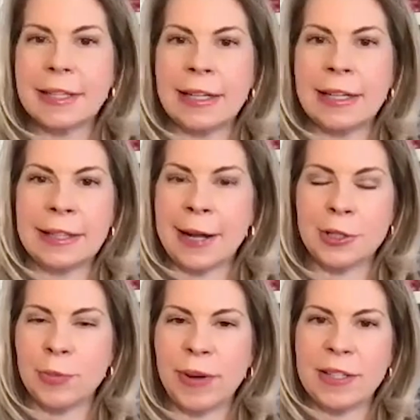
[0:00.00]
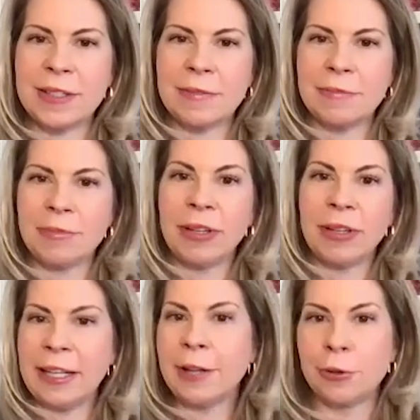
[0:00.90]
and exacerbates,
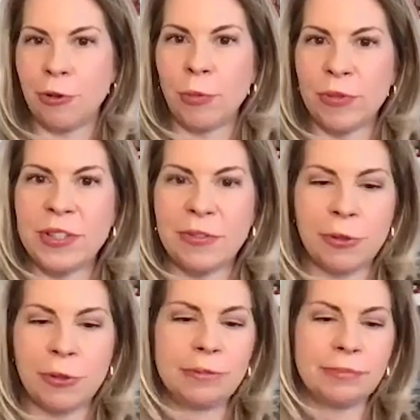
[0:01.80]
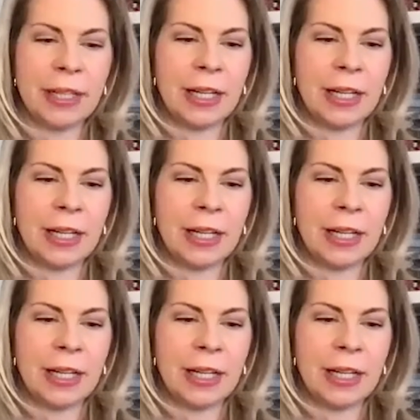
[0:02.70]
any other form of suffering